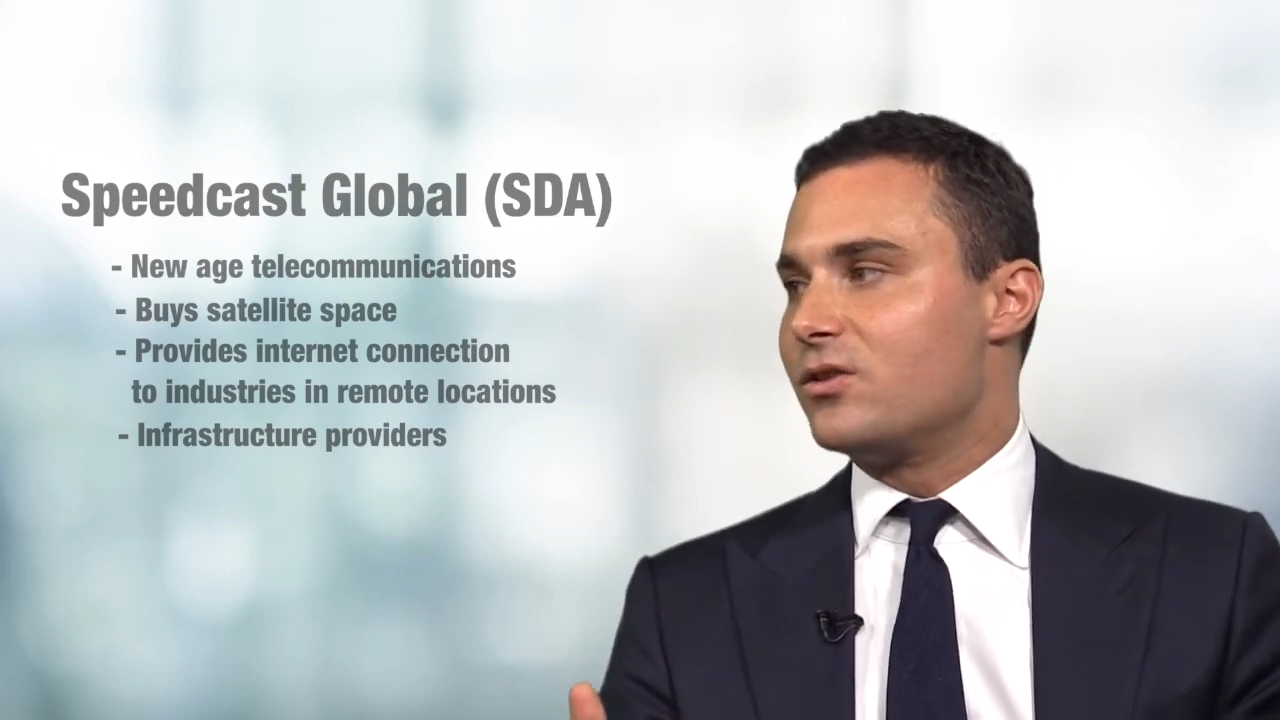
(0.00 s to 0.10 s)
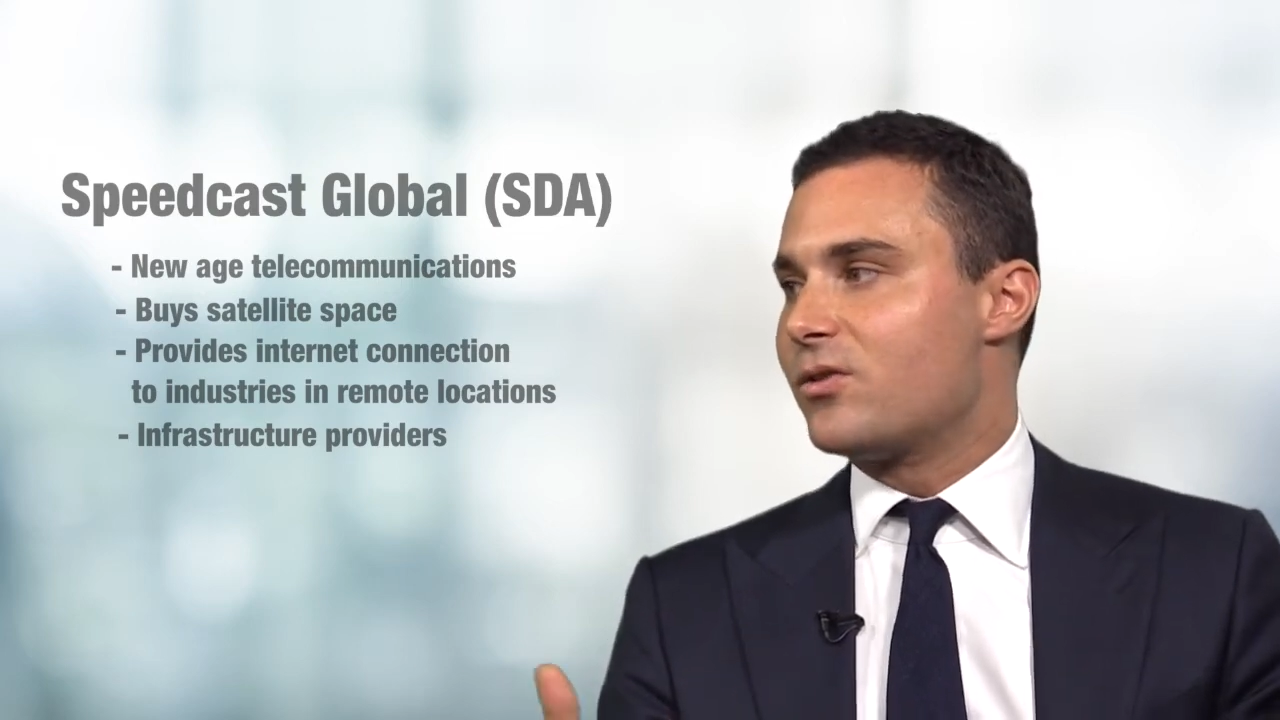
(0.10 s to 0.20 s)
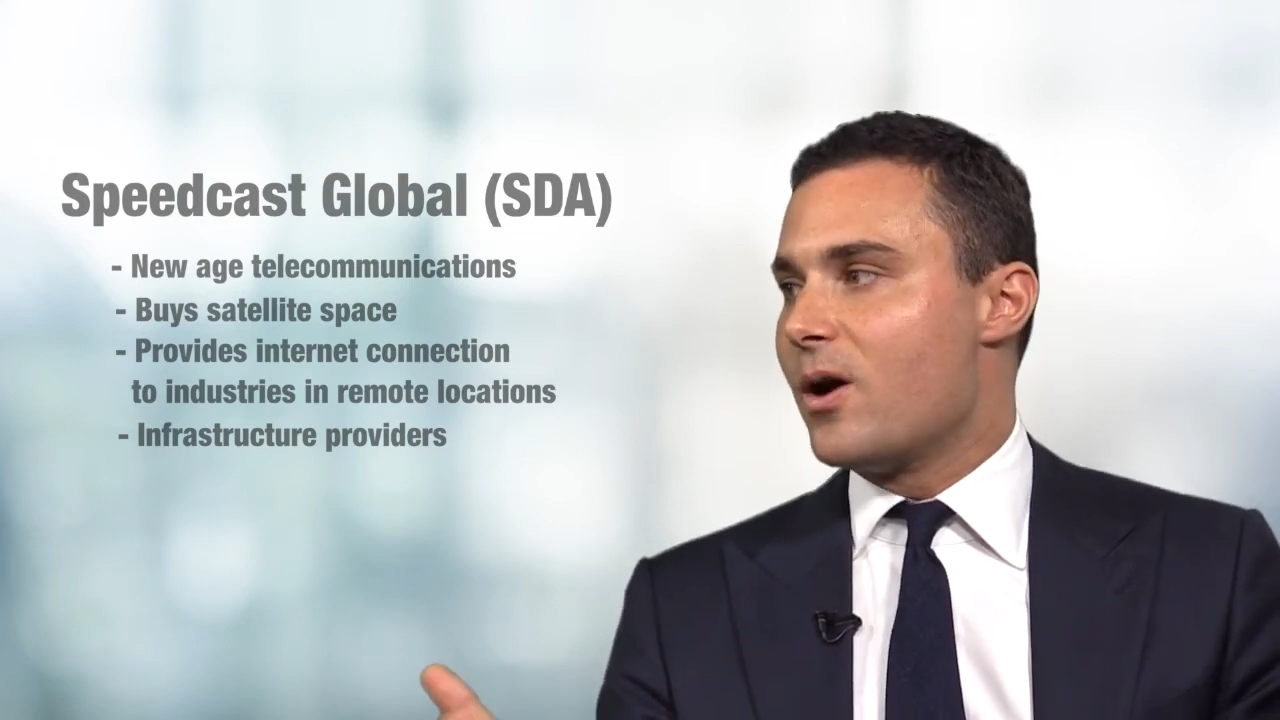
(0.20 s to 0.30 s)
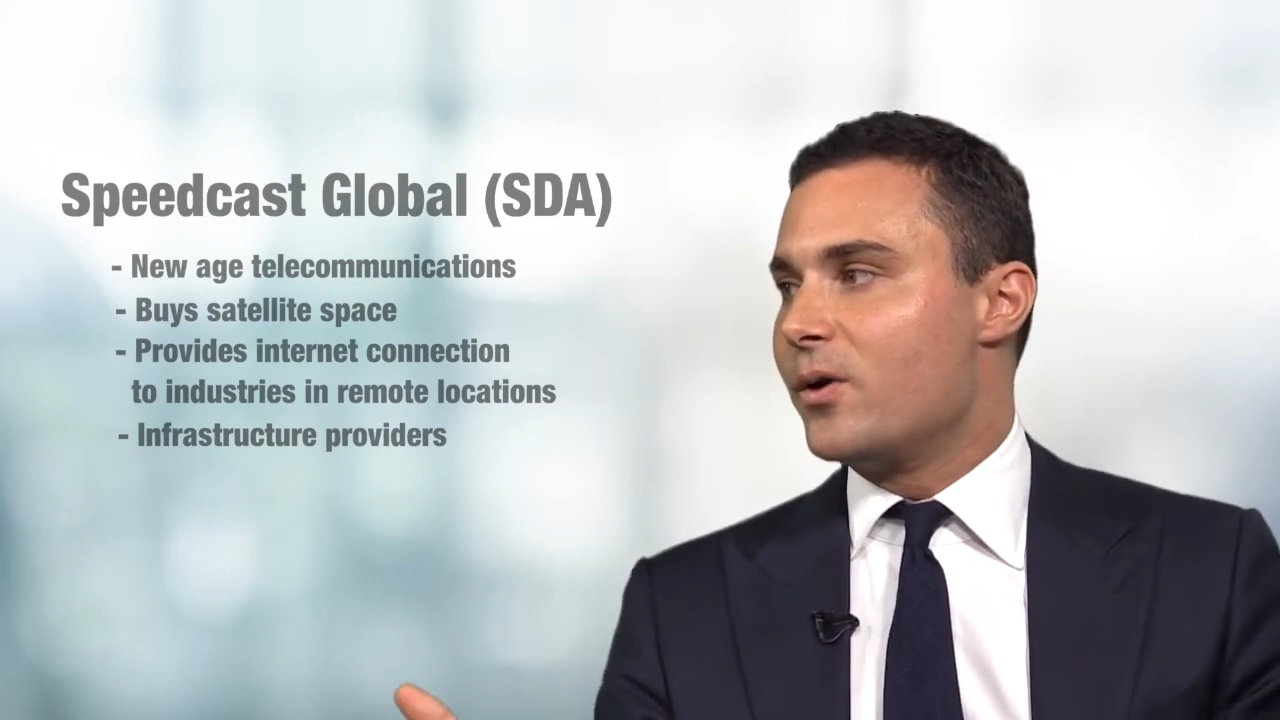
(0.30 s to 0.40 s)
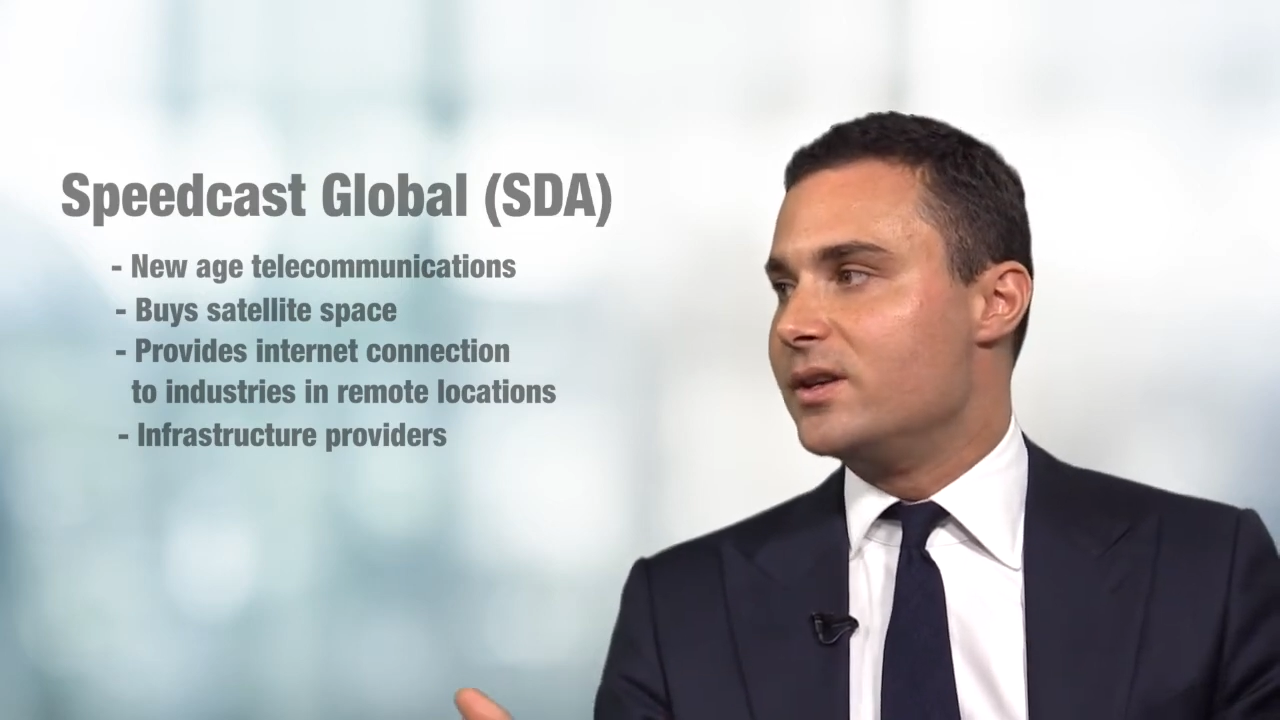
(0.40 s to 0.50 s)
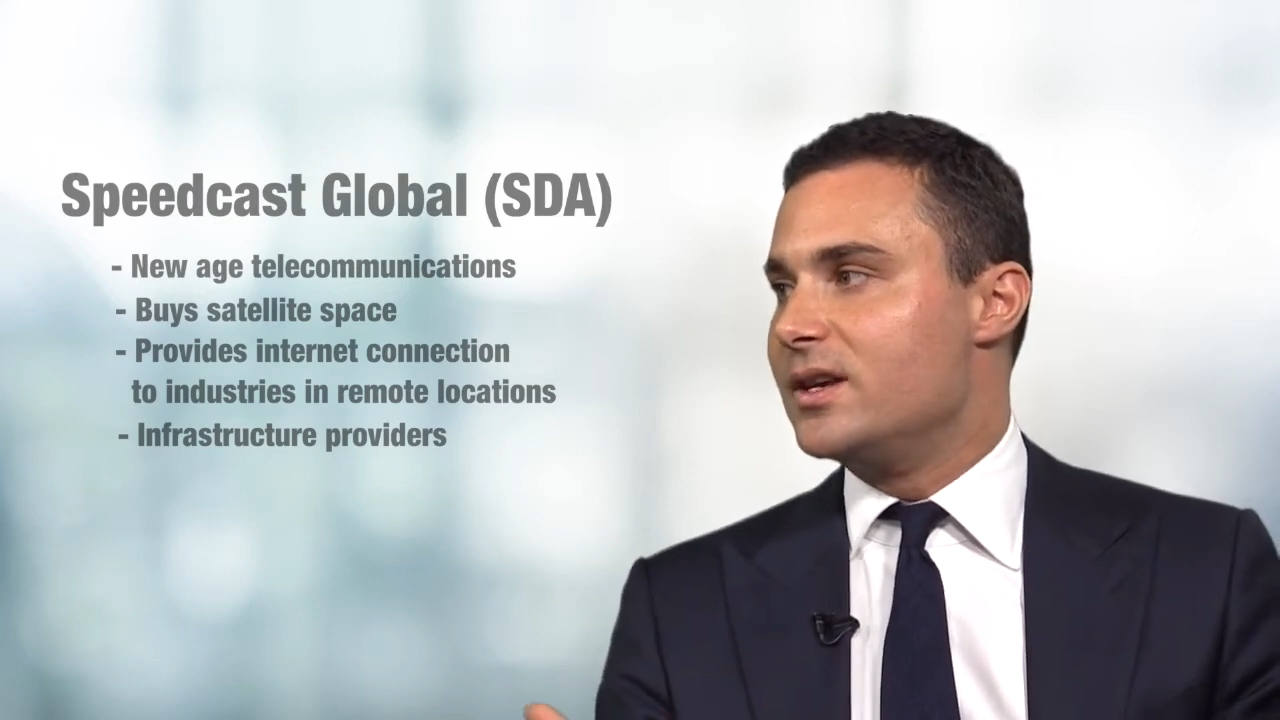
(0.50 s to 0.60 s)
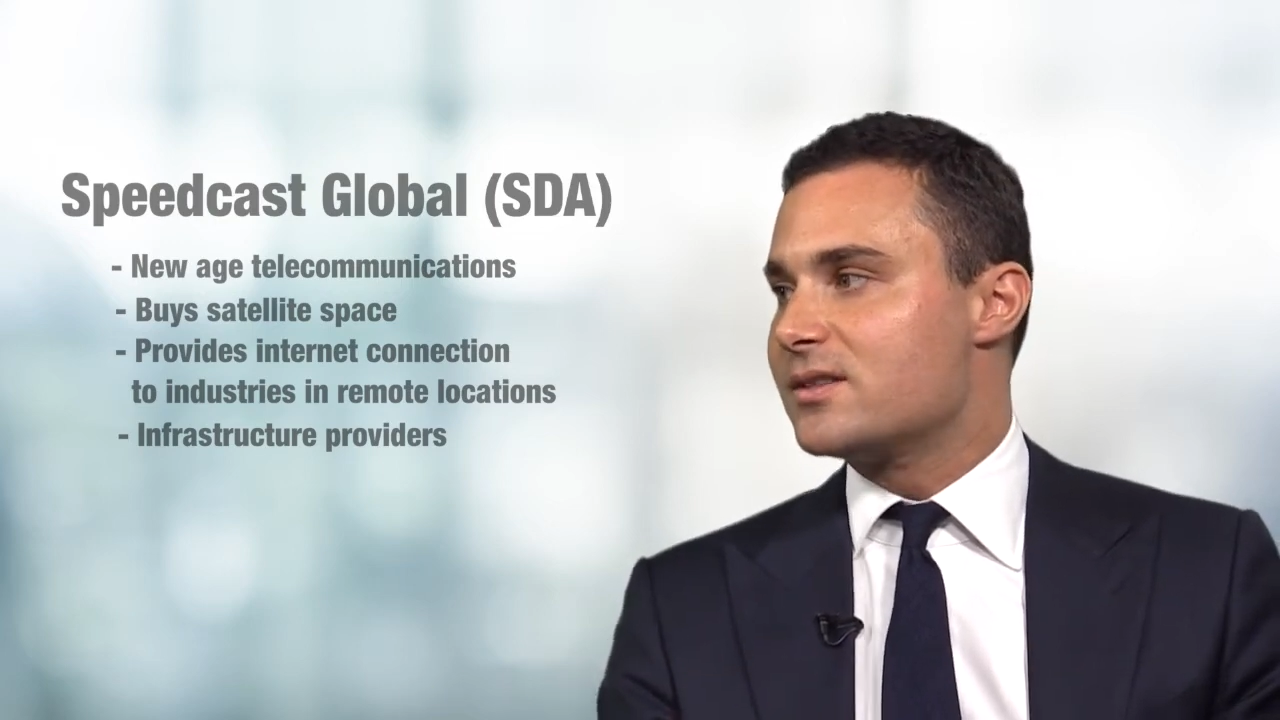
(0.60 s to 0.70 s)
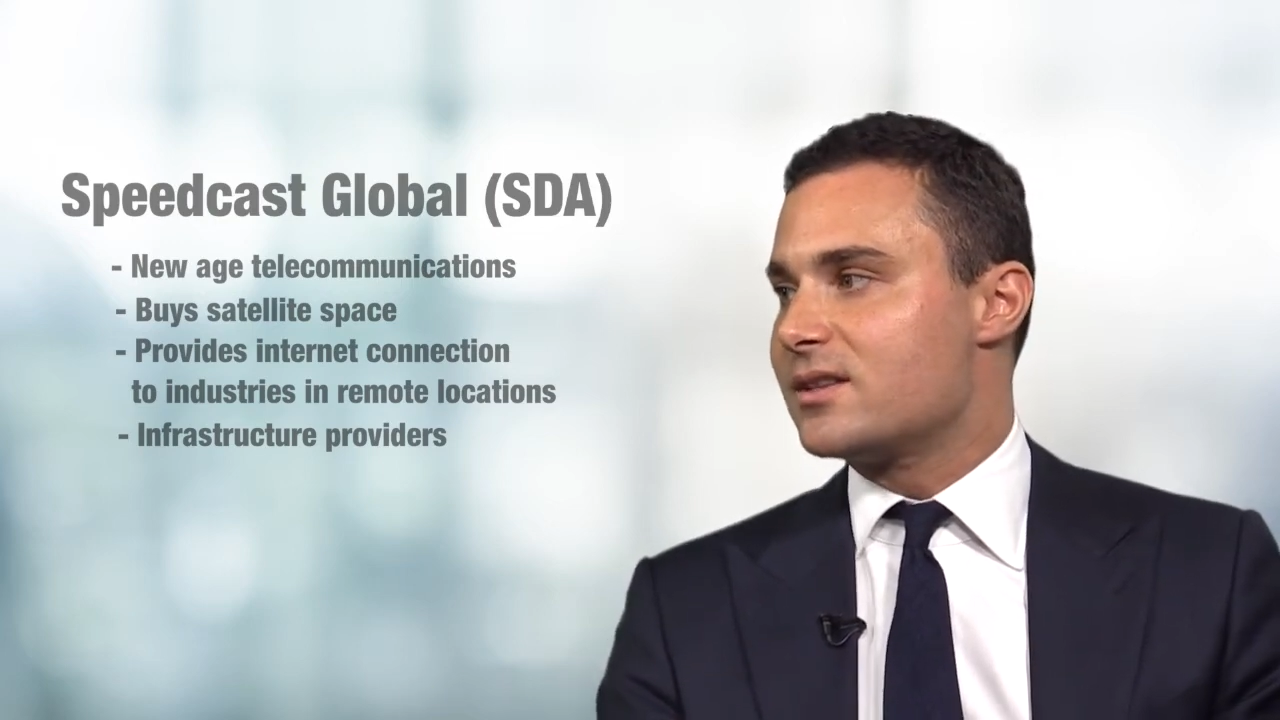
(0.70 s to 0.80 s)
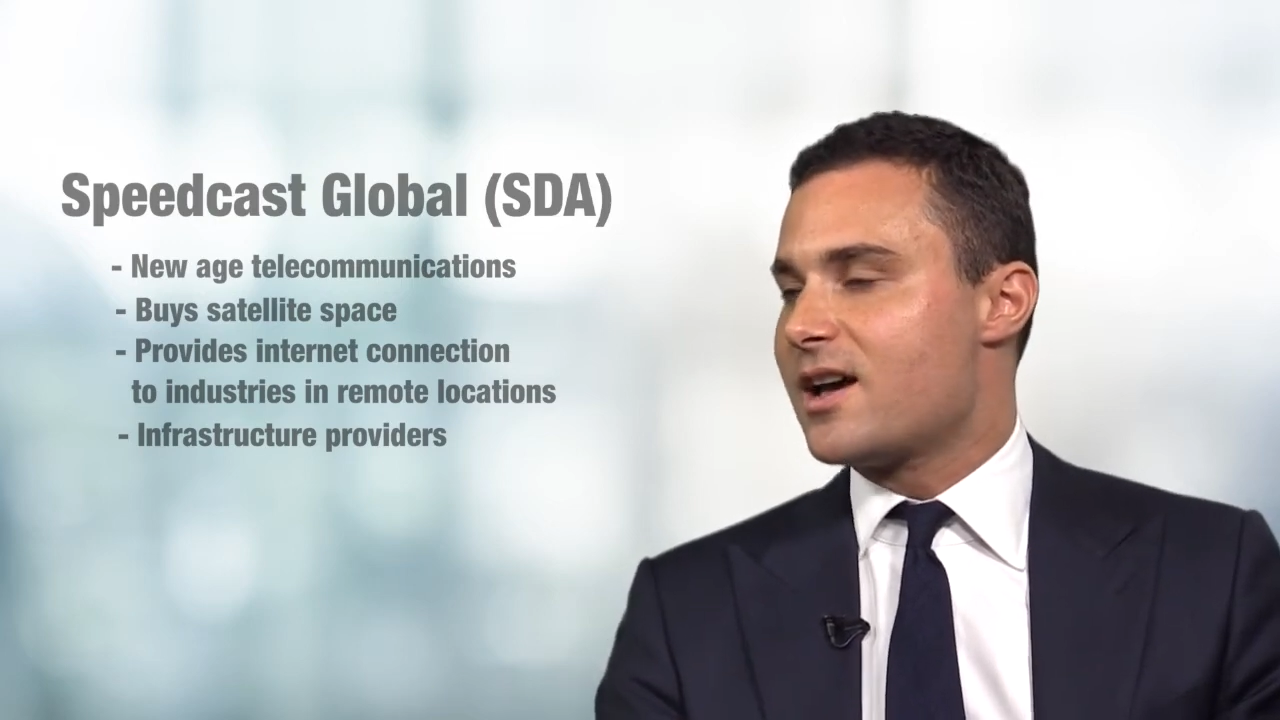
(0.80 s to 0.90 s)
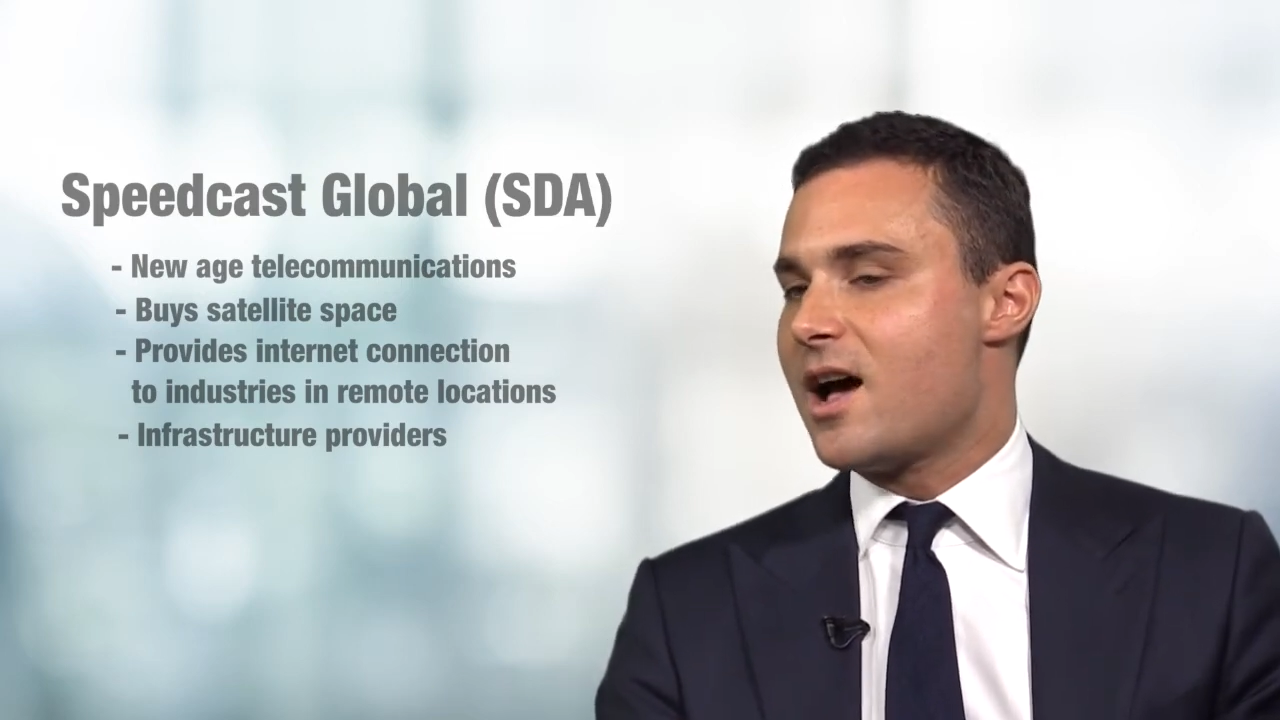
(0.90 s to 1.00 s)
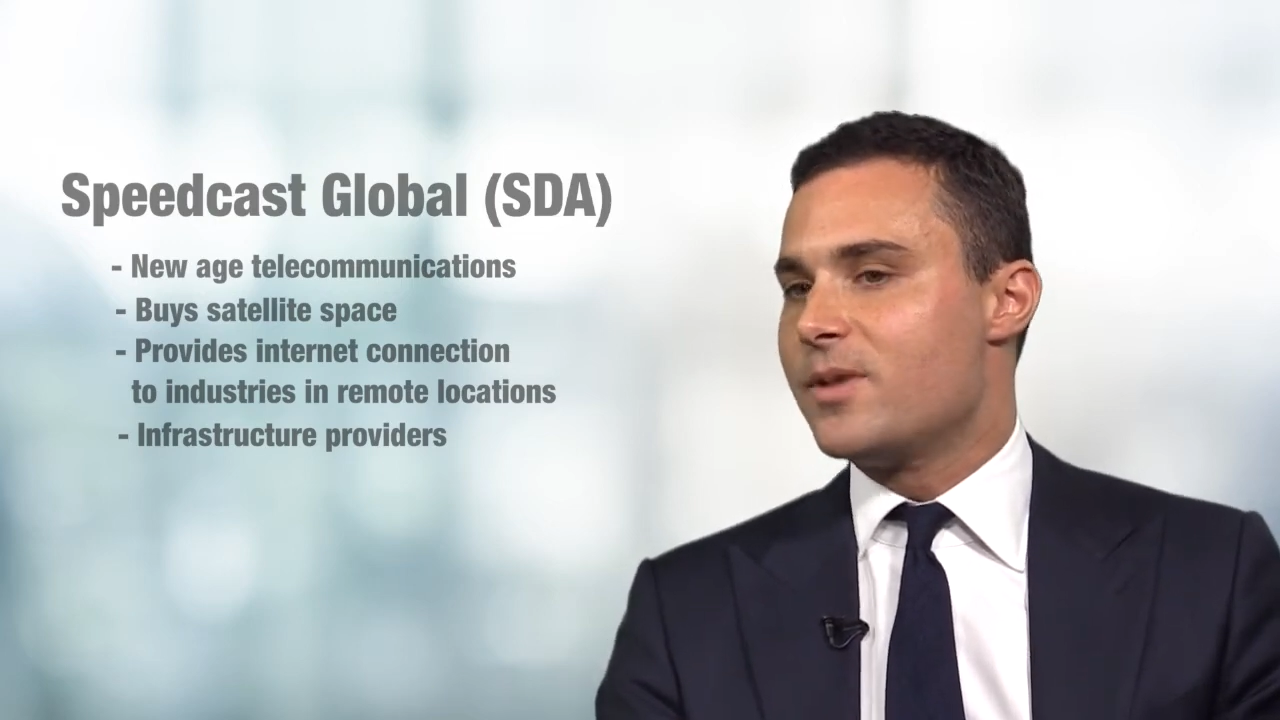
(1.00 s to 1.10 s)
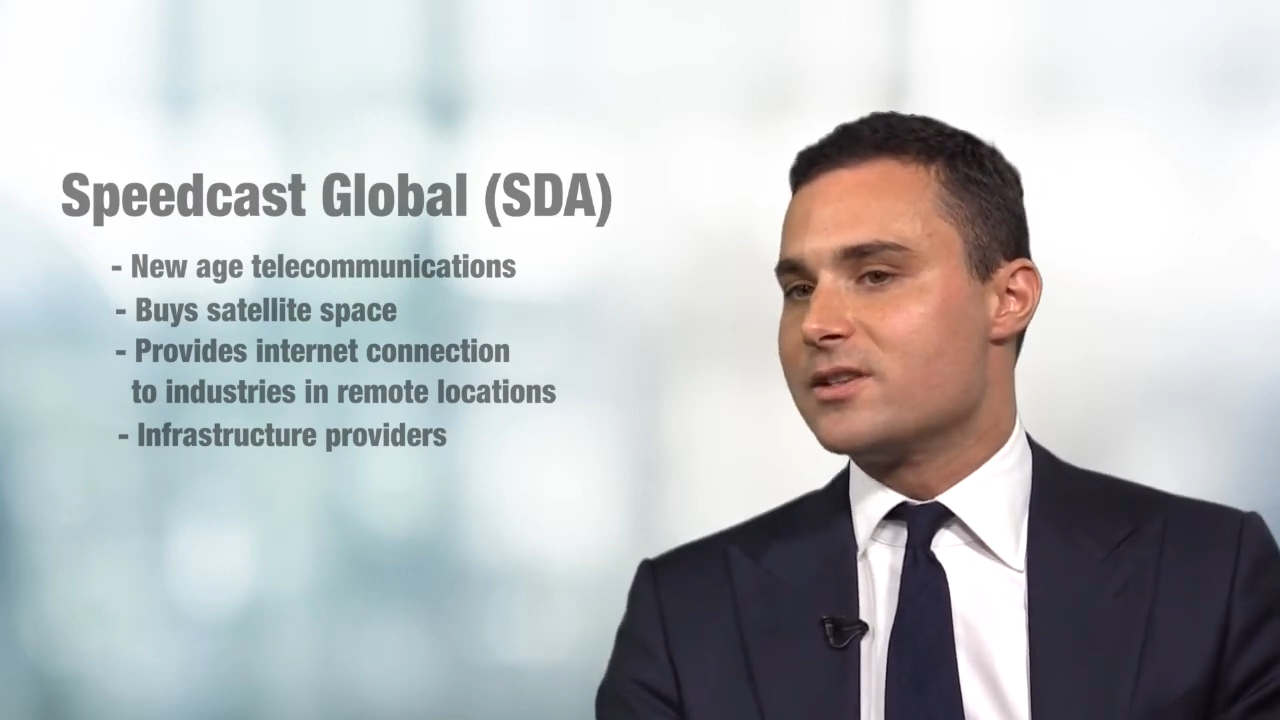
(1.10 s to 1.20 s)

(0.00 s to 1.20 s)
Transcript: grow in the years to come